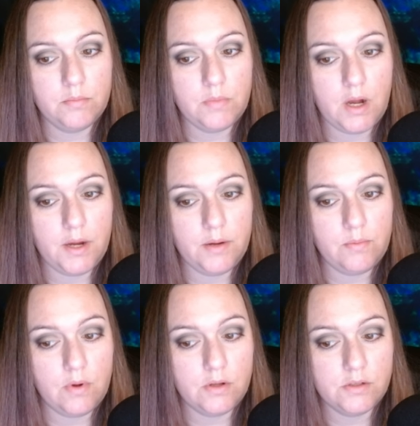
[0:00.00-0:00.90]
height
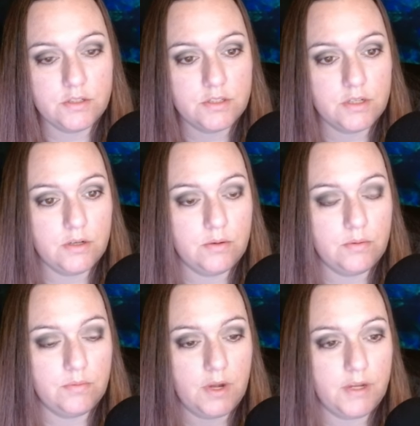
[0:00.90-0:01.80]
walls, so
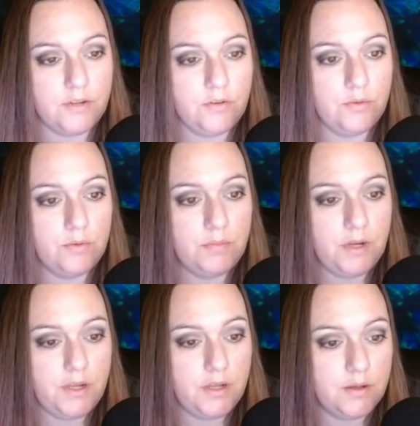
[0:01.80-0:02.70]
I could do a
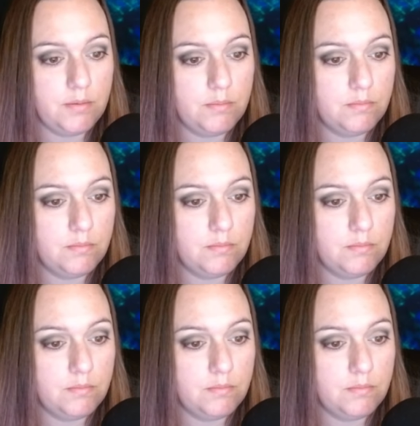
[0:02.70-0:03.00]
medium.